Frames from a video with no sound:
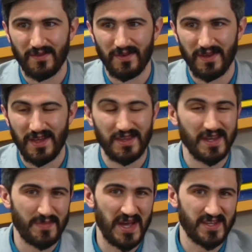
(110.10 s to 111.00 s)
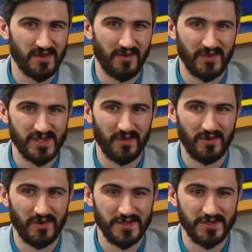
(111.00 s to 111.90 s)
and they got passed over for someone
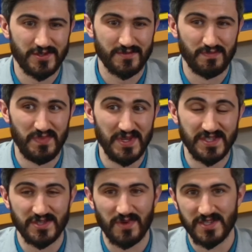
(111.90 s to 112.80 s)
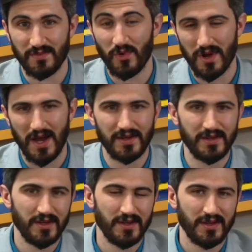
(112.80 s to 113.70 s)
who is business wise a moron.
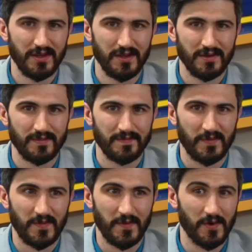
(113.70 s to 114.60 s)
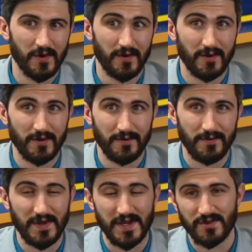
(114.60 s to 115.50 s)

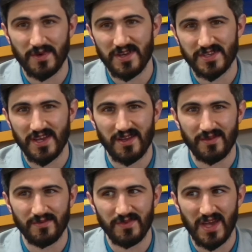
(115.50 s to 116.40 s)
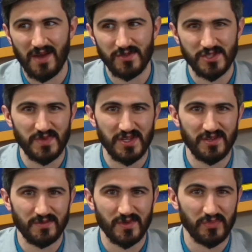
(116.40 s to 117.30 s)
Or a nicer way of saying that would just
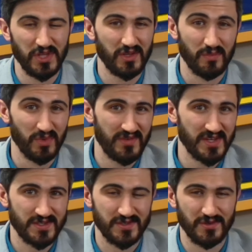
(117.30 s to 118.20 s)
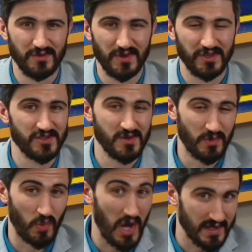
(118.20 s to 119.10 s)
be completely oblivious to what the
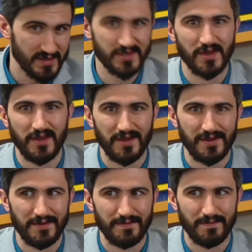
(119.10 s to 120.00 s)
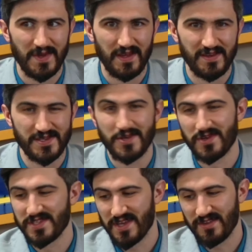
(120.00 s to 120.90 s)
consumer wants. And it's
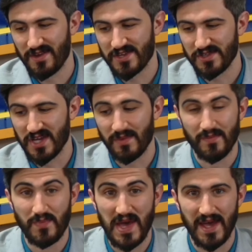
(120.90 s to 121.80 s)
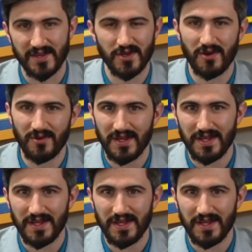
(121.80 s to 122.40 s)
interesting that they're actually coming back. So